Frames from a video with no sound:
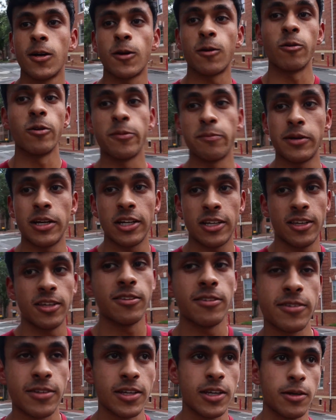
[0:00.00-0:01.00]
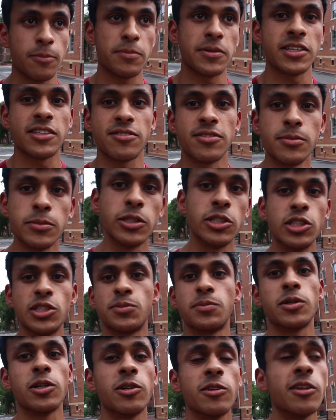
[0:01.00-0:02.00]
Going back into campus from
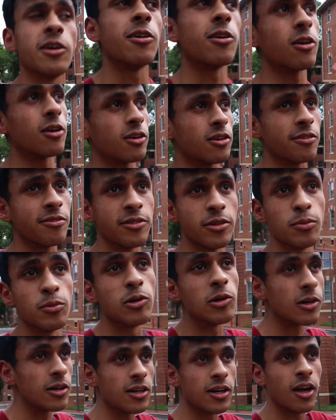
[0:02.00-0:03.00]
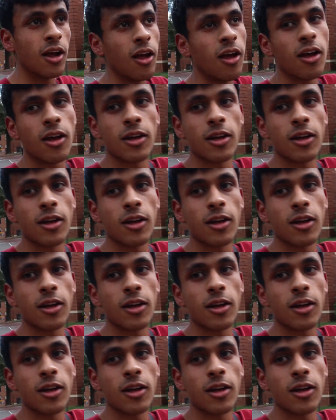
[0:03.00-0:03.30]
Hillsborough, there are a few more